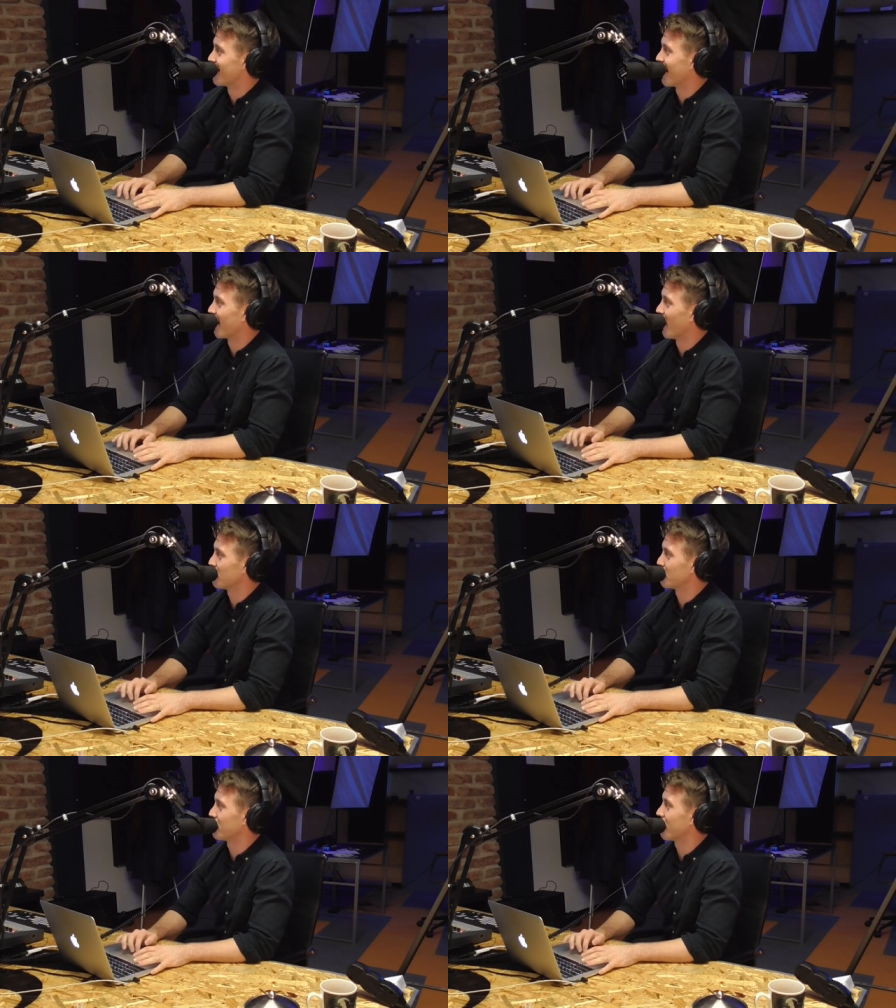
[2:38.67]
I
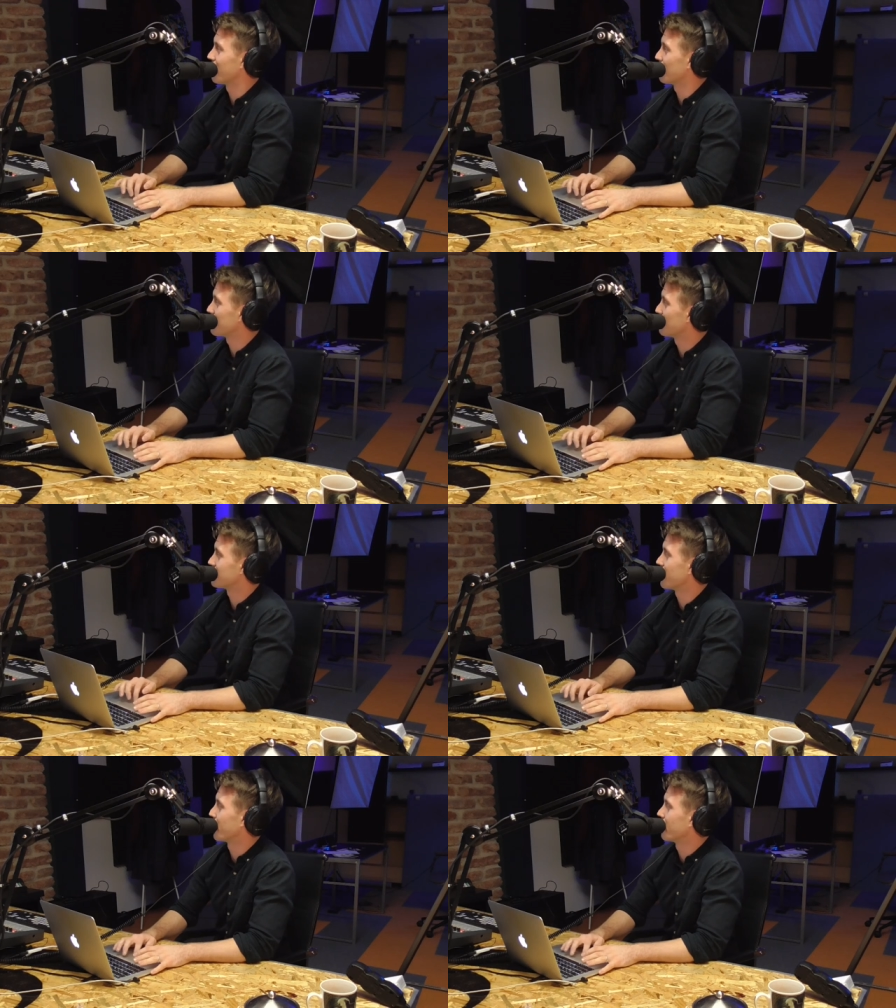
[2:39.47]
just want to find there
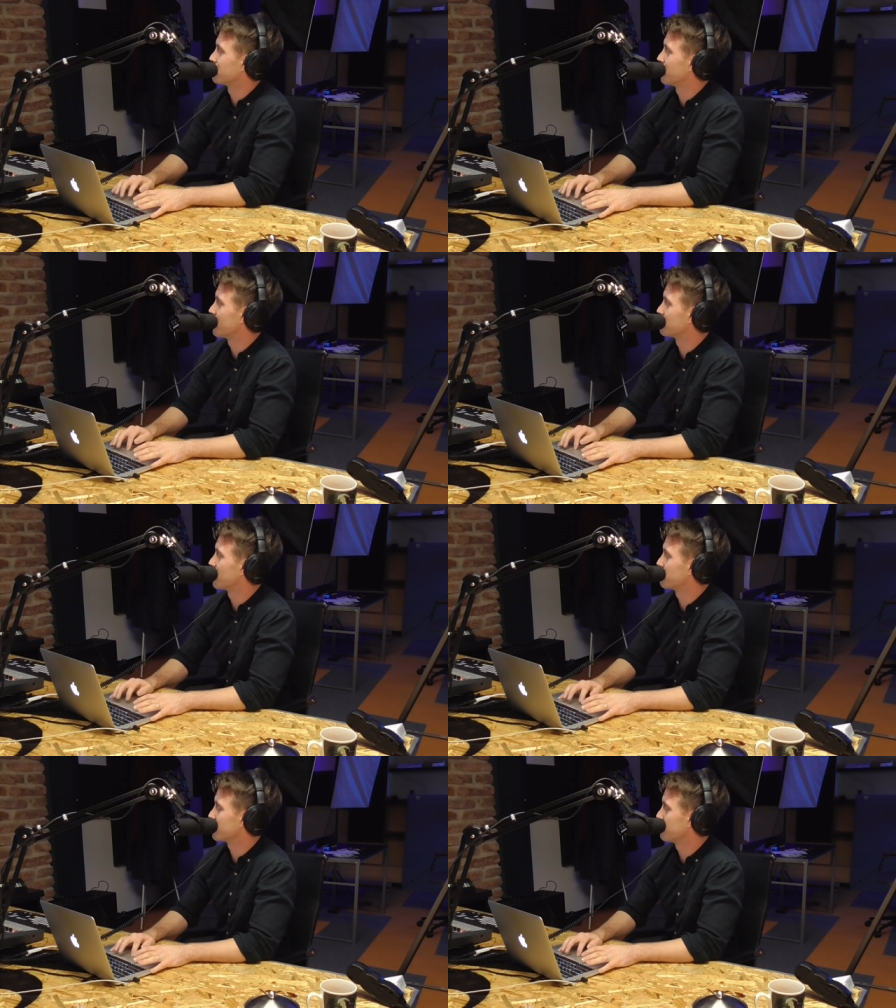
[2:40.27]
was. Here we go. So there was an
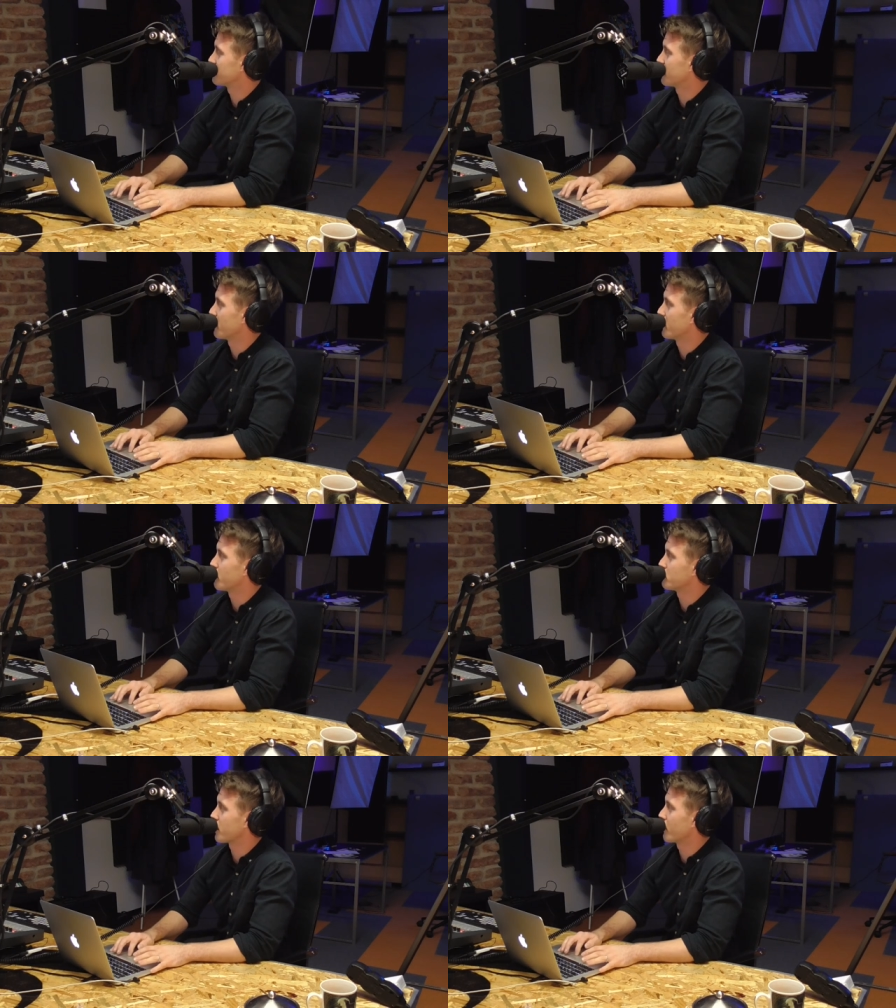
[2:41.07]
object of much terror. It
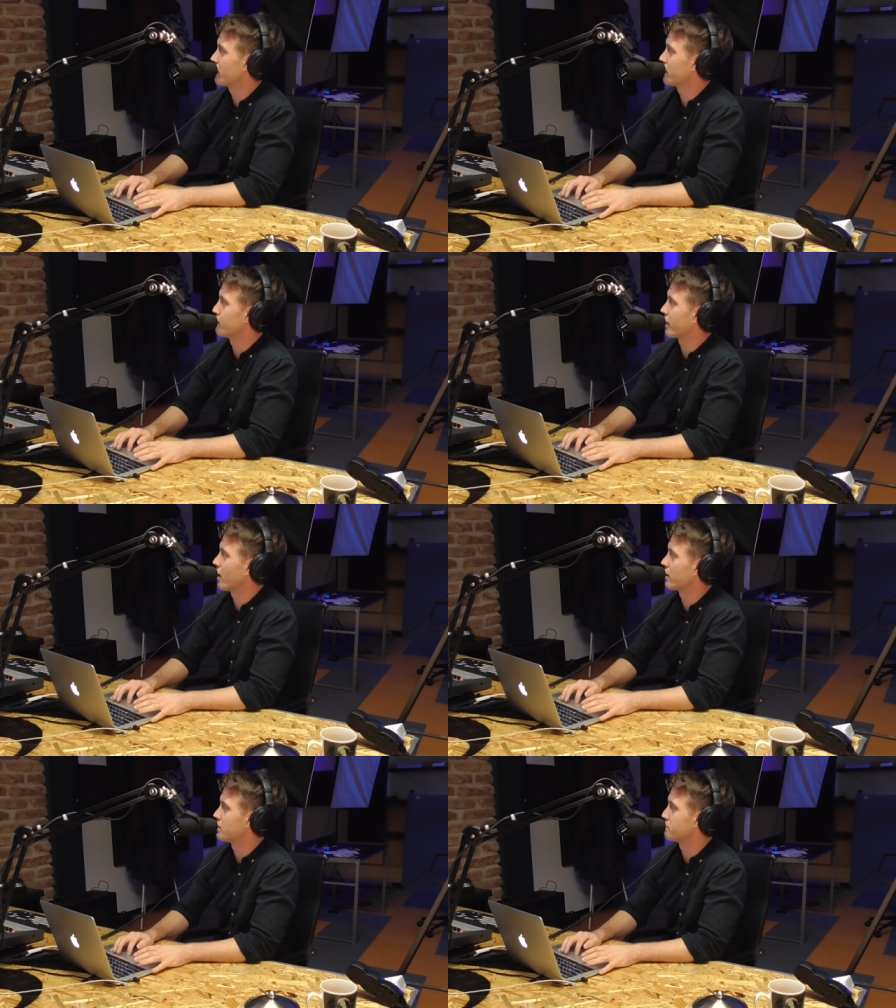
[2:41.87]
was currently
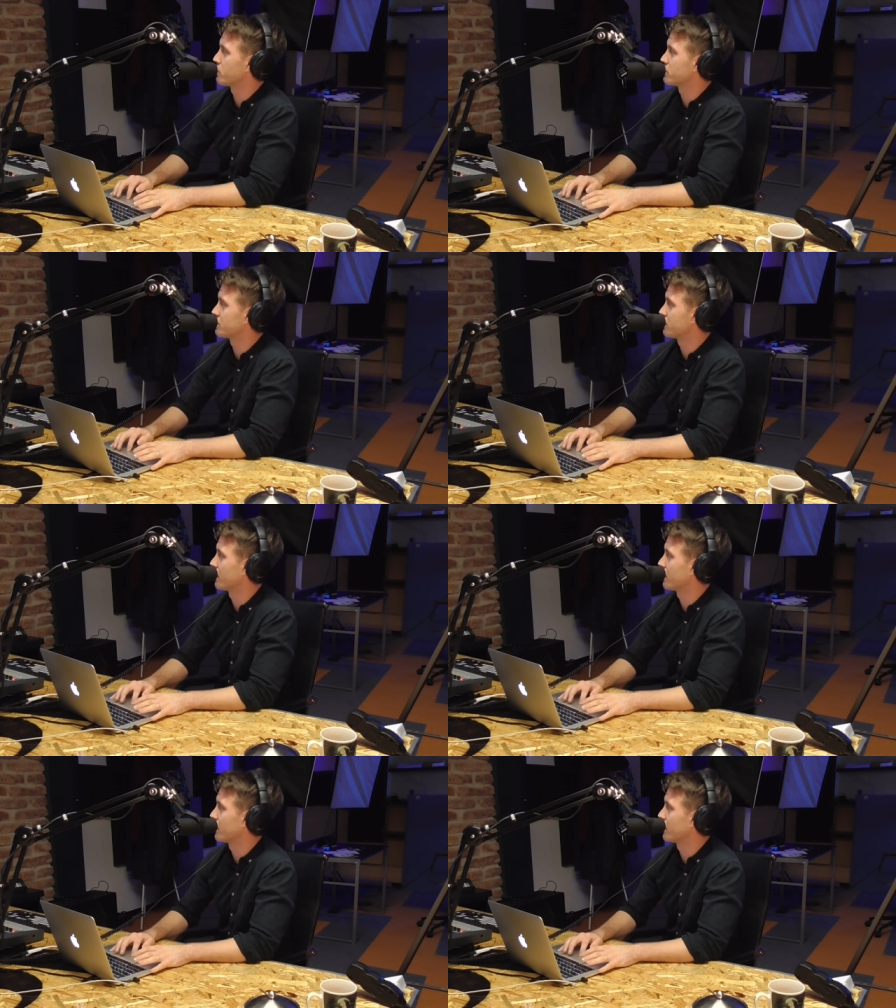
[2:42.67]
regarded as poisonous.